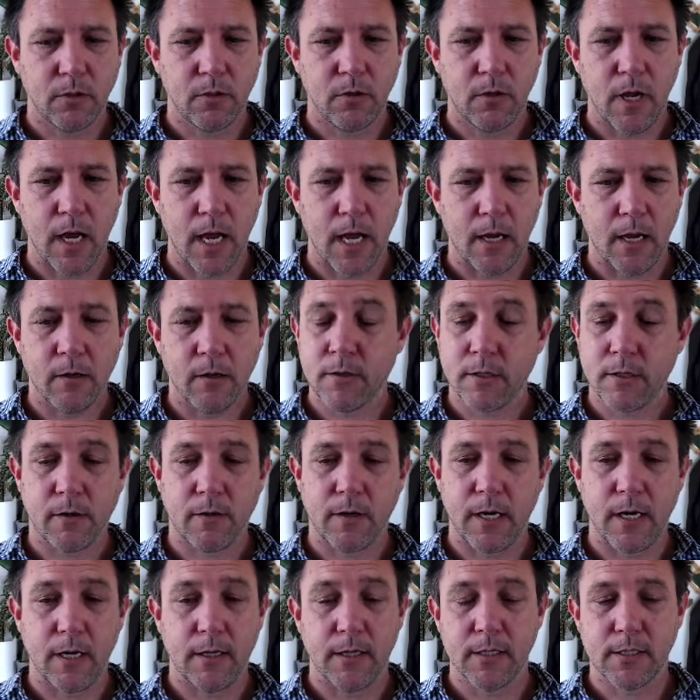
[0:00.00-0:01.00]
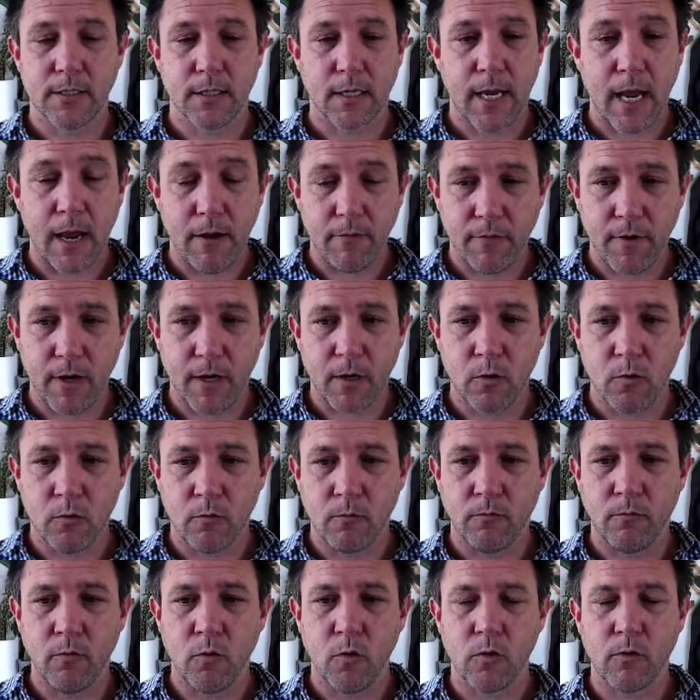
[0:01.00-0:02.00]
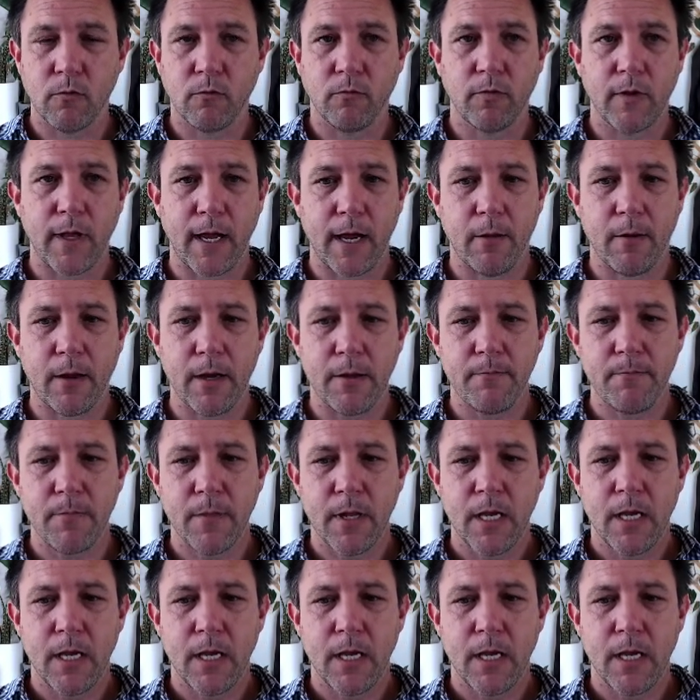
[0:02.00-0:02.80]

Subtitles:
There's a cafe called Fork and Flower,